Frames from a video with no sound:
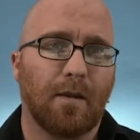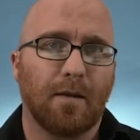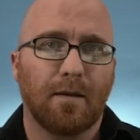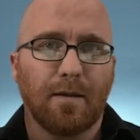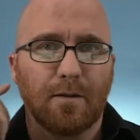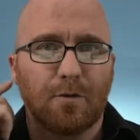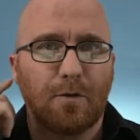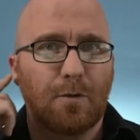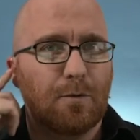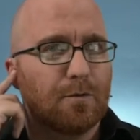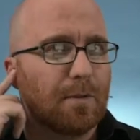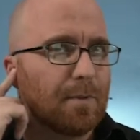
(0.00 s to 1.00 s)

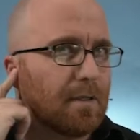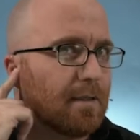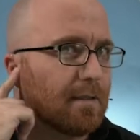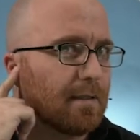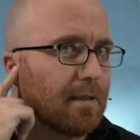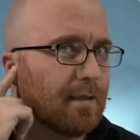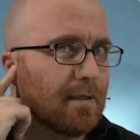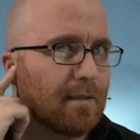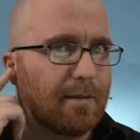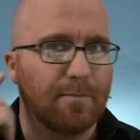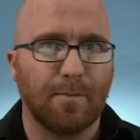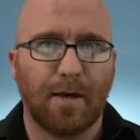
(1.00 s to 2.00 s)
into something like
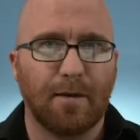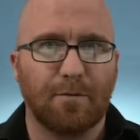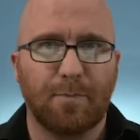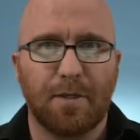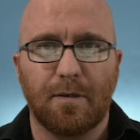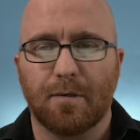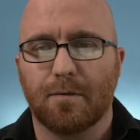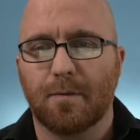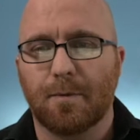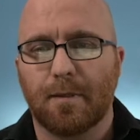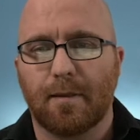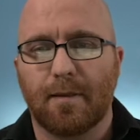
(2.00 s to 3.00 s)
a IFB or
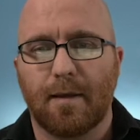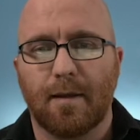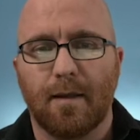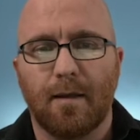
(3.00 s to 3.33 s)
something like that,